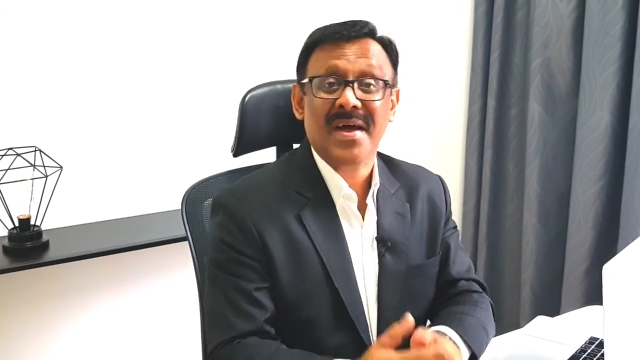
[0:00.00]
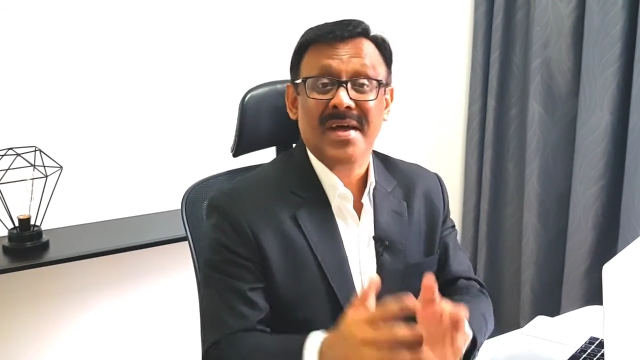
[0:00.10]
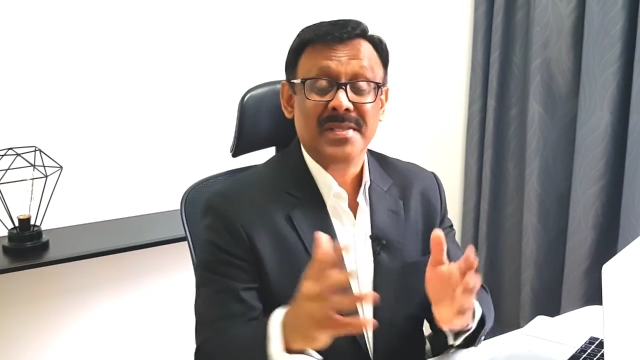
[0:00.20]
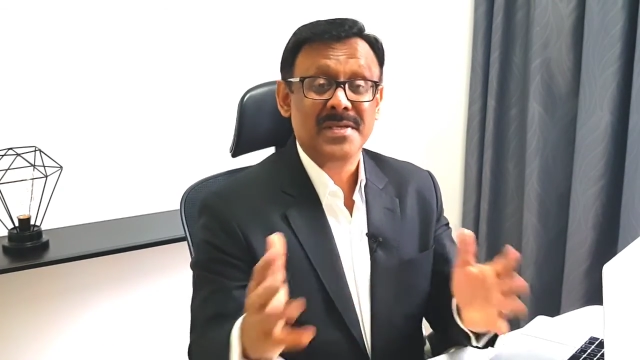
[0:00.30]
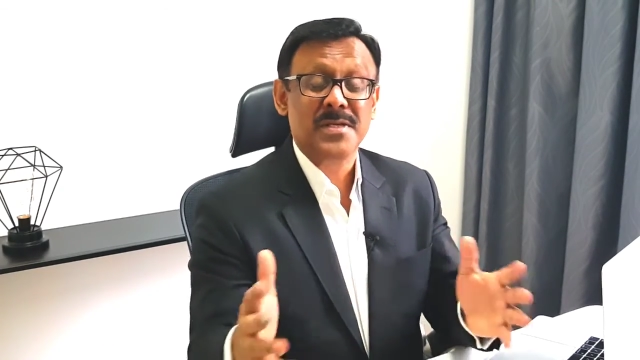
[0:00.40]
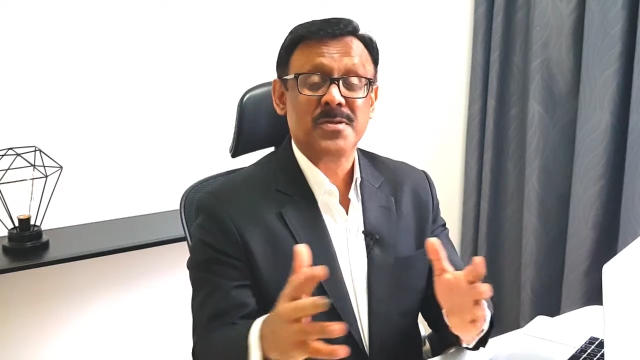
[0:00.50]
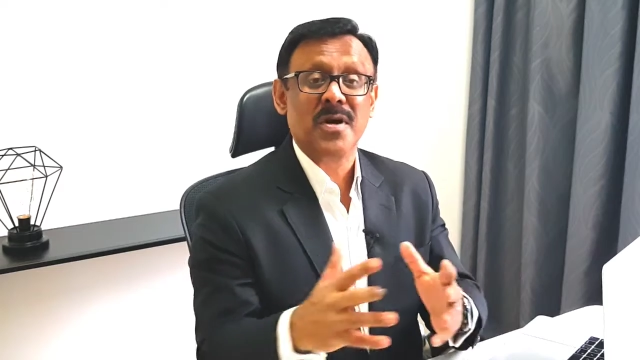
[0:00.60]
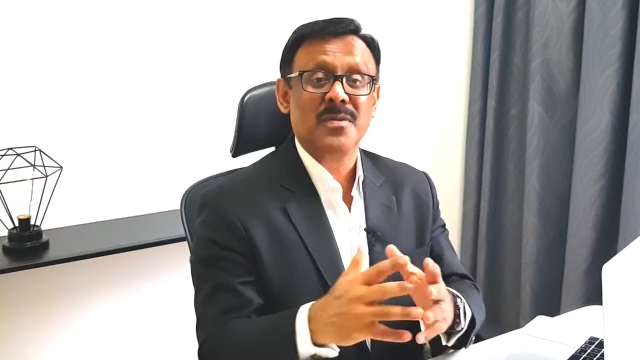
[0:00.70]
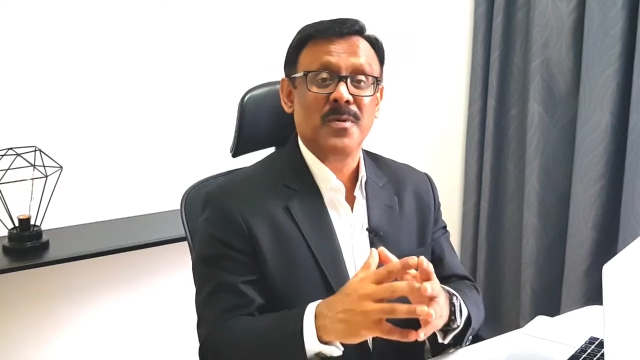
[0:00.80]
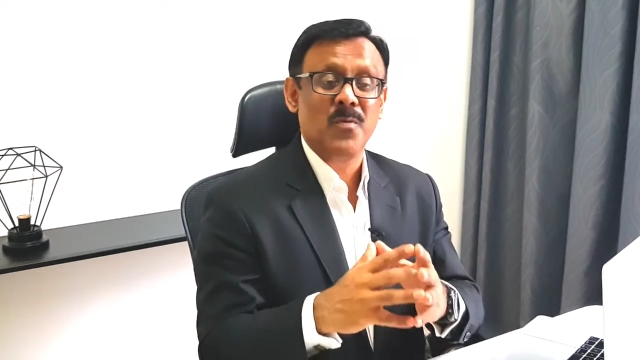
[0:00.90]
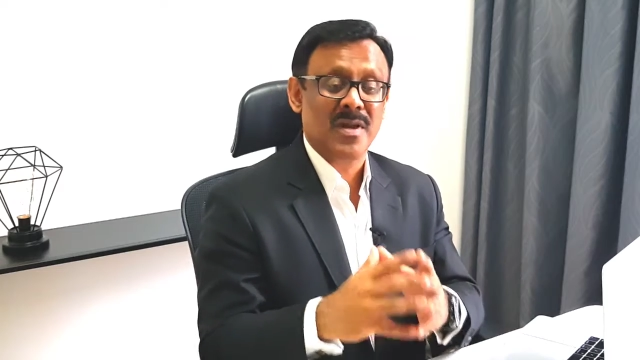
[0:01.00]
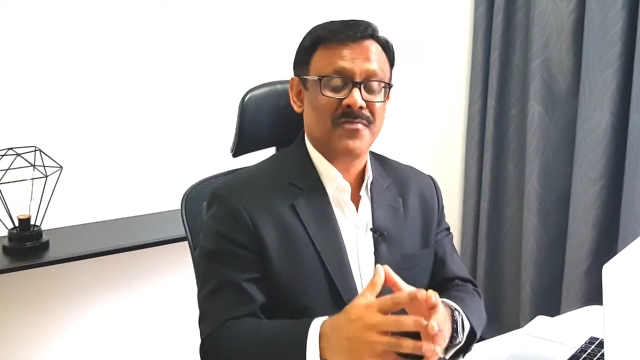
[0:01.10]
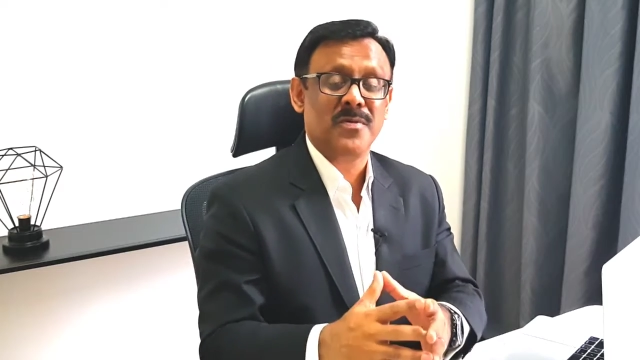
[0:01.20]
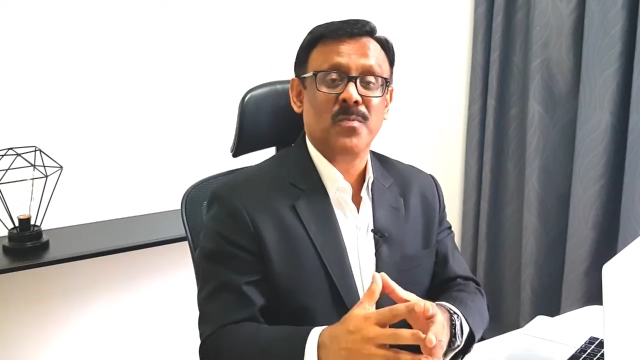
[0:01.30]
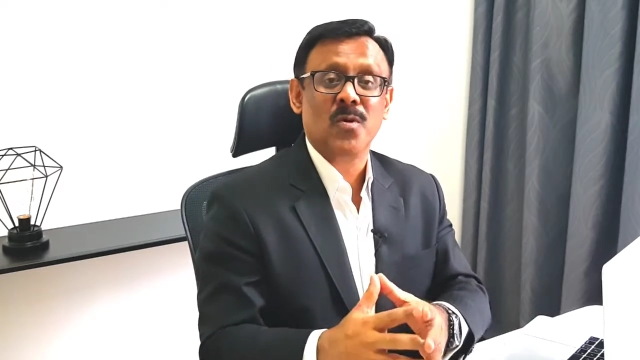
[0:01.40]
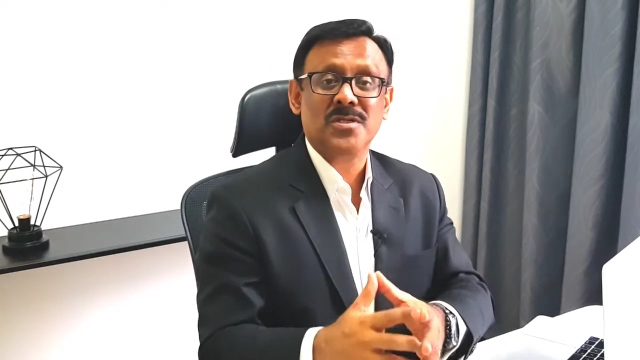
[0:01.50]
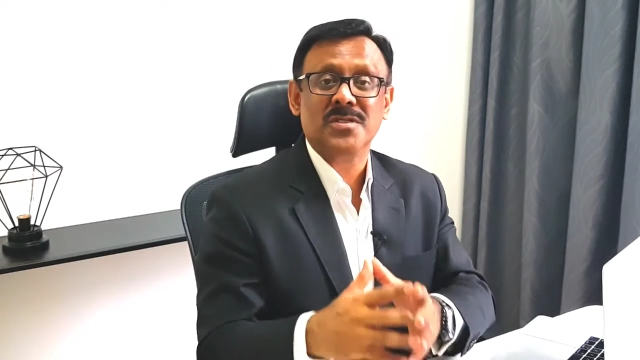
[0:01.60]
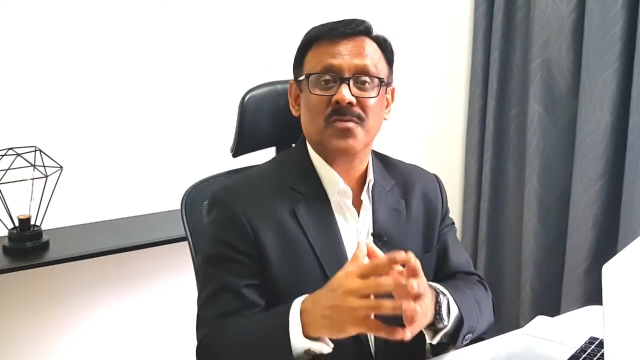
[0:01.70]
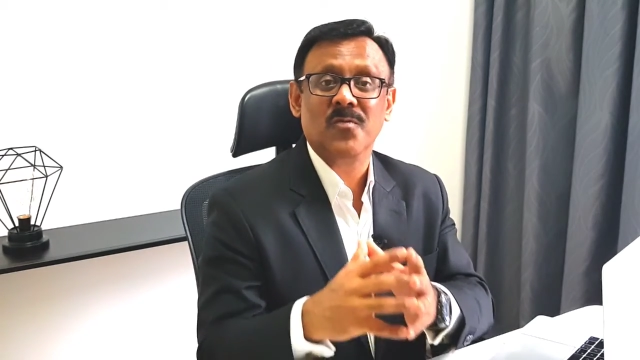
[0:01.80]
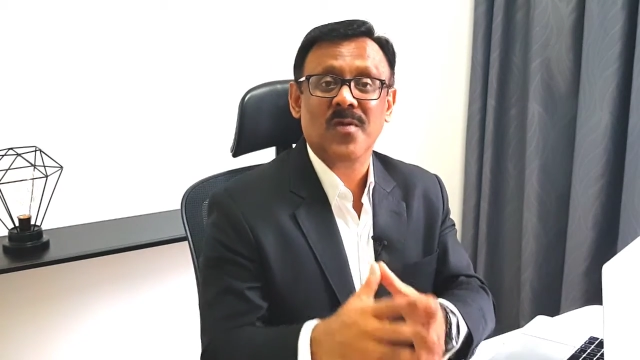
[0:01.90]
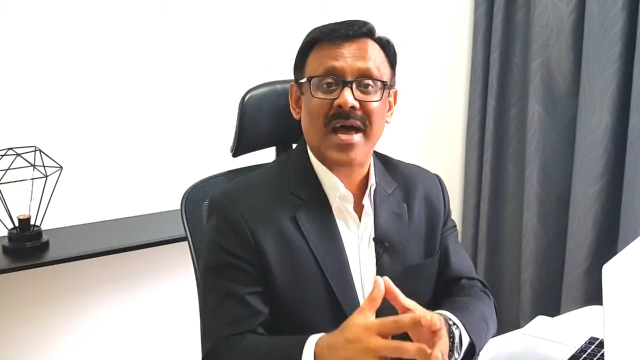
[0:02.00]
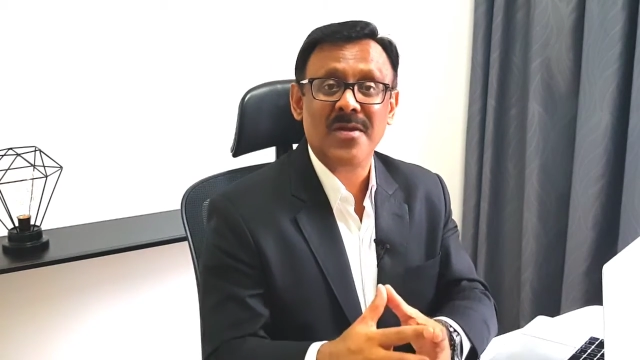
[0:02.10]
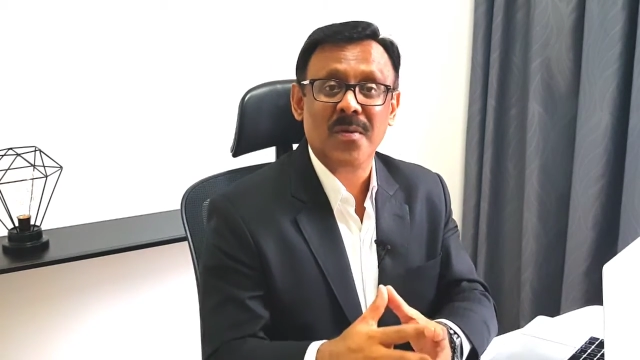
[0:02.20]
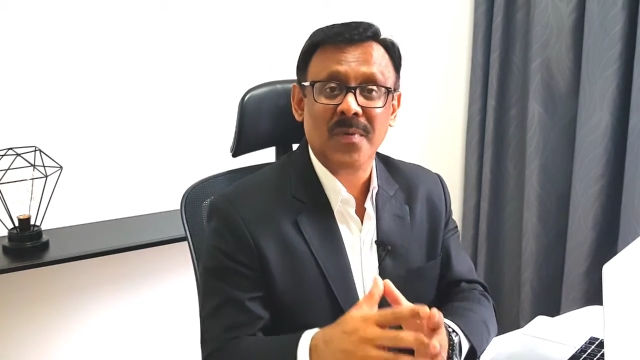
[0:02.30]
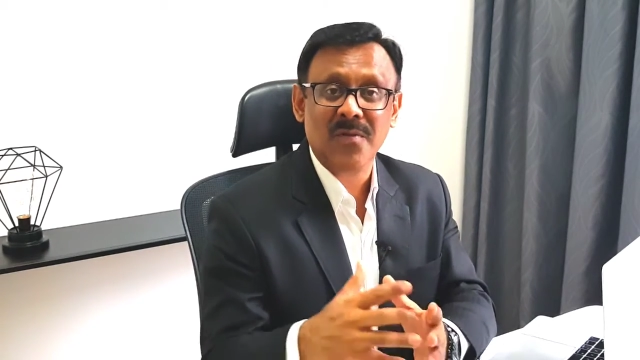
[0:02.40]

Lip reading: This is going to be one of the most valuable